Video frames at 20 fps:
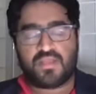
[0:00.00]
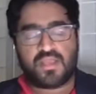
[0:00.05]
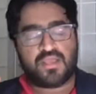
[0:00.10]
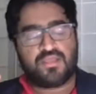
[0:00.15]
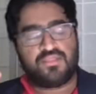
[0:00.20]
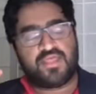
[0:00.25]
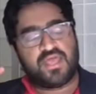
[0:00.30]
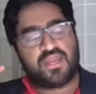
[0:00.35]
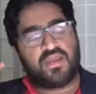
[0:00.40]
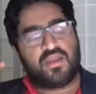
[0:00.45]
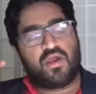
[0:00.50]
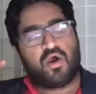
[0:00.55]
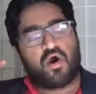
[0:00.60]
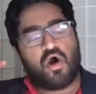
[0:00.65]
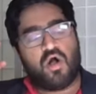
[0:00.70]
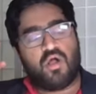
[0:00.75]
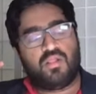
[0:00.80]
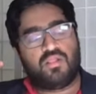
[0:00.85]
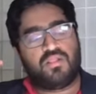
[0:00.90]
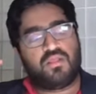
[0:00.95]
then
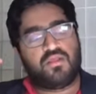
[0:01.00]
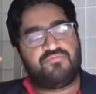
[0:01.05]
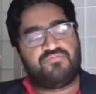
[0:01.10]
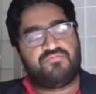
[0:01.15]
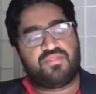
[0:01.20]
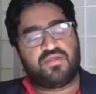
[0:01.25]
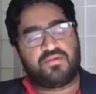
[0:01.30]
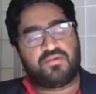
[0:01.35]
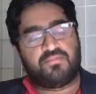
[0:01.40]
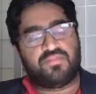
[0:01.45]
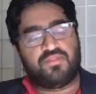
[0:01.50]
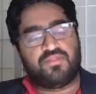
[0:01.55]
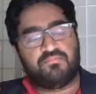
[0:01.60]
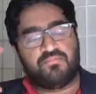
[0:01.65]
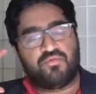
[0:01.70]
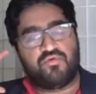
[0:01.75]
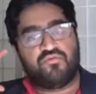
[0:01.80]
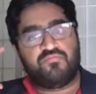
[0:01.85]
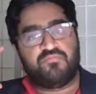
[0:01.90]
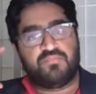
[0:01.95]
all of the, the
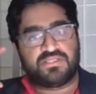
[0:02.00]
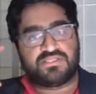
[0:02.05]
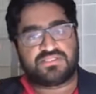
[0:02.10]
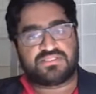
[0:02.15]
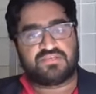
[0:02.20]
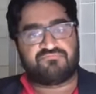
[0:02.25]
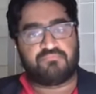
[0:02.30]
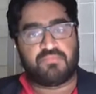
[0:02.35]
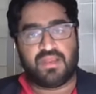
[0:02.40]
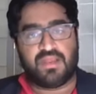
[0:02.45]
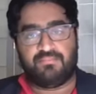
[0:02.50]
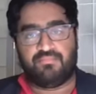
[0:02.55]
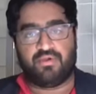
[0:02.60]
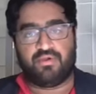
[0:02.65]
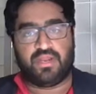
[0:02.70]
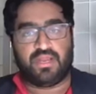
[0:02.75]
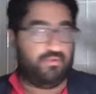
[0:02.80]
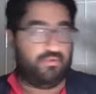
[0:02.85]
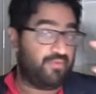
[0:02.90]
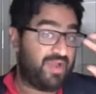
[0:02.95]
movements of my
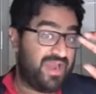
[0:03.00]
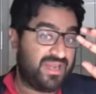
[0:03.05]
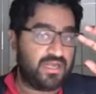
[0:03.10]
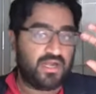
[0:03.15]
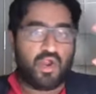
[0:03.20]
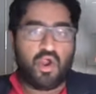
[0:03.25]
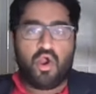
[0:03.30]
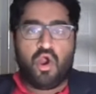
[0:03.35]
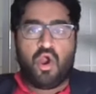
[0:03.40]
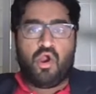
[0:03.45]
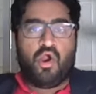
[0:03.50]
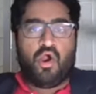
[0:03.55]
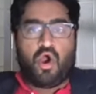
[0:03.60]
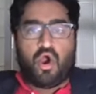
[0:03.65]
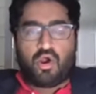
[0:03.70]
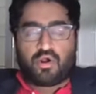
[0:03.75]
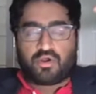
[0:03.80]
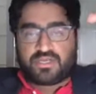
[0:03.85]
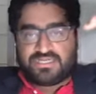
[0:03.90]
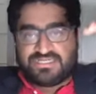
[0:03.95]
brain, right,
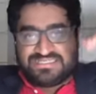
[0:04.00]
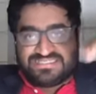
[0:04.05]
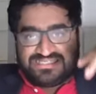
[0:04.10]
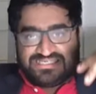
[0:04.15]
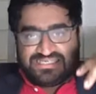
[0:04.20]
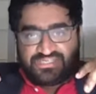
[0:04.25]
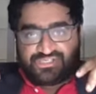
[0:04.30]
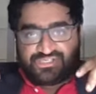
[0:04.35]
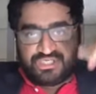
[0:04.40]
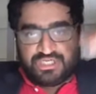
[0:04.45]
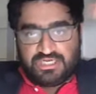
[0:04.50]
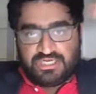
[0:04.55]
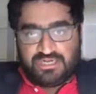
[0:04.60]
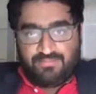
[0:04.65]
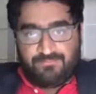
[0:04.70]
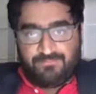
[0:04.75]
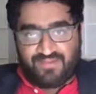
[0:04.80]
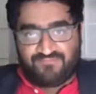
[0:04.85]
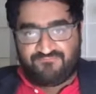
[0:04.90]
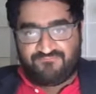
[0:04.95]
are conditioned
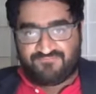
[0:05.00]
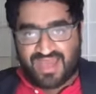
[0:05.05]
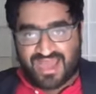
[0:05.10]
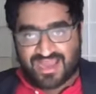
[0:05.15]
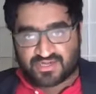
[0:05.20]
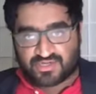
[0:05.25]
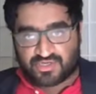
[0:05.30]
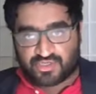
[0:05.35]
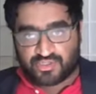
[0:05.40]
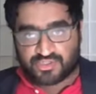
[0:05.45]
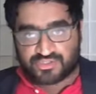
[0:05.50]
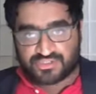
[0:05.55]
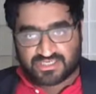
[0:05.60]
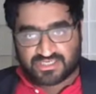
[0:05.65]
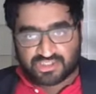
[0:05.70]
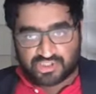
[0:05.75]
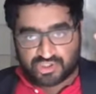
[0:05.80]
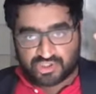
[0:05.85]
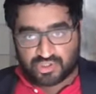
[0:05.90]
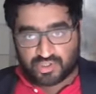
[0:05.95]
by factors
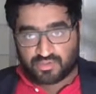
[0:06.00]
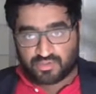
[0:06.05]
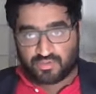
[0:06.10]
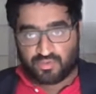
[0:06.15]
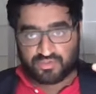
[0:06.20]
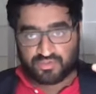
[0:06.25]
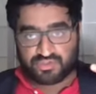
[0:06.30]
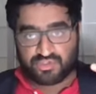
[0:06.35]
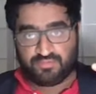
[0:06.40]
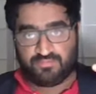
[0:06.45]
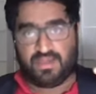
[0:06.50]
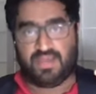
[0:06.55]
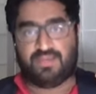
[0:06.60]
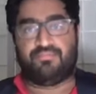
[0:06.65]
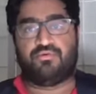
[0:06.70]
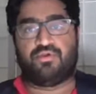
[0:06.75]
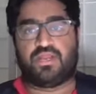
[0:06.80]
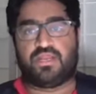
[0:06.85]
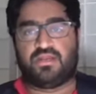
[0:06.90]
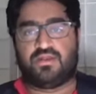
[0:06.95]
external to my
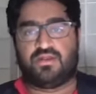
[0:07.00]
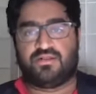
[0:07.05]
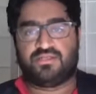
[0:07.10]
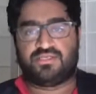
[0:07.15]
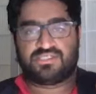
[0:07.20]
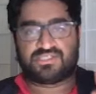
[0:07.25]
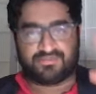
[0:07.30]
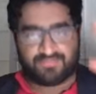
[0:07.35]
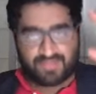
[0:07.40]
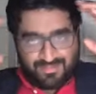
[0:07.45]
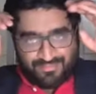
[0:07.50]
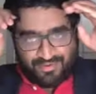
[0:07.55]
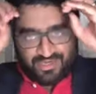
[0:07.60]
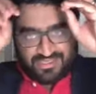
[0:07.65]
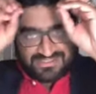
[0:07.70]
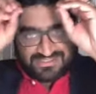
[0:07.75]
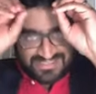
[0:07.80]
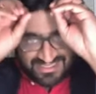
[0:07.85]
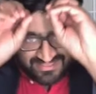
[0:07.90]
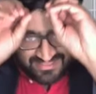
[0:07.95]
brain. So my
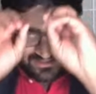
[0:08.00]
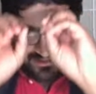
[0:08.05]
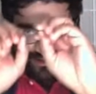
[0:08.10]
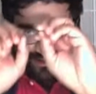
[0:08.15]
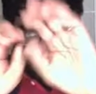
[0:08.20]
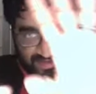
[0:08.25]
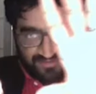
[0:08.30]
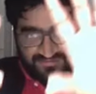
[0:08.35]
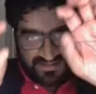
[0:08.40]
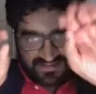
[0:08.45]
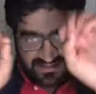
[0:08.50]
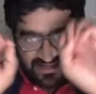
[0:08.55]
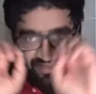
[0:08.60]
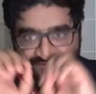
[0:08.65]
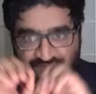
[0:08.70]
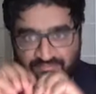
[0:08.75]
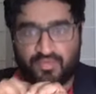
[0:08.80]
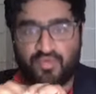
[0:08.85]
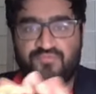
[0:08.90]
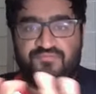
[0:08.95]
brain's not this sort of
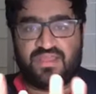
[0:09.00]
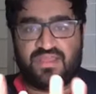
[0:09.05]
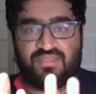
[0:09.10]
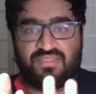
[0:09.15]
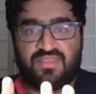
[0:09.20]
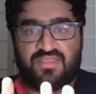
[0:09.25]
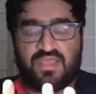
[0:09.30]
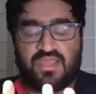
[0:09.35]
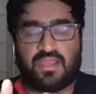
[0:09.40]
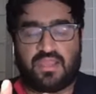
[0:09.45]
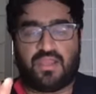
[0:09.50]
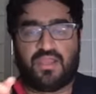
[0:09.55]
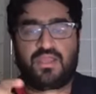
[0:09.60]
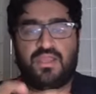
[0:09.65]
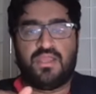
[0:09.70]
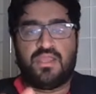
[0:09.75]
self-moving thing.